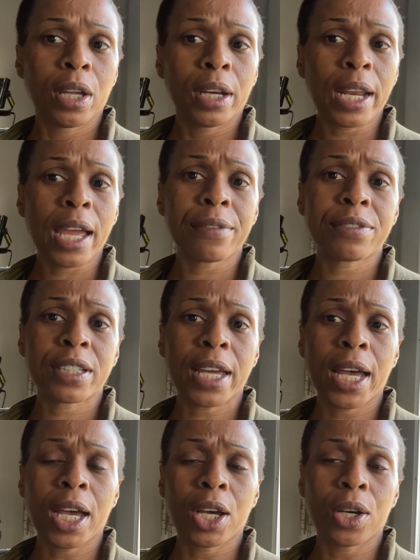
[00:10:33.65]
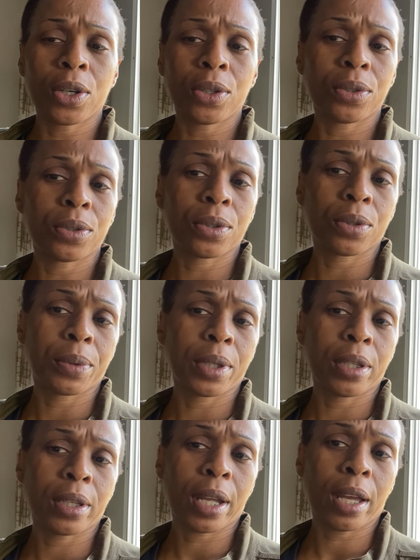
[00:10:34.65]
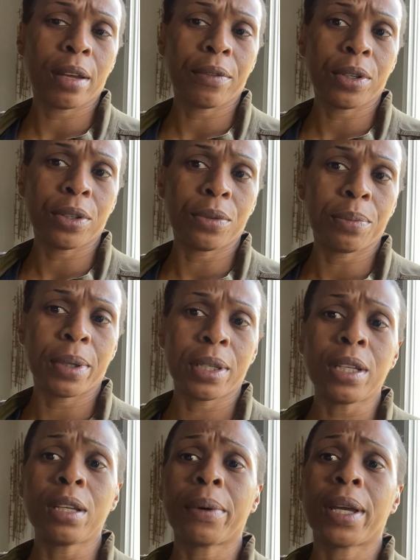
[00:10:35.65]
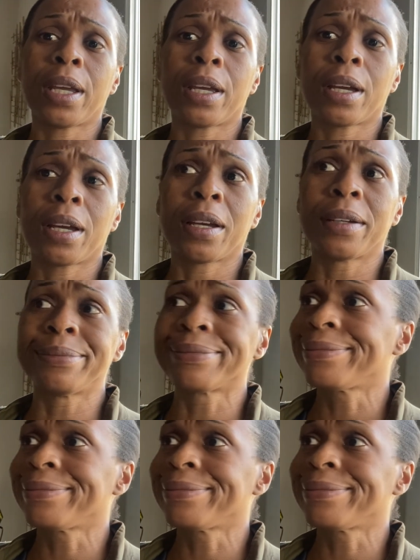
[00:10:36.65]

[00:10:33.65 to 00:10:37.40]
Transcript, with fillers: lifestyle or what have you. But anyway, um,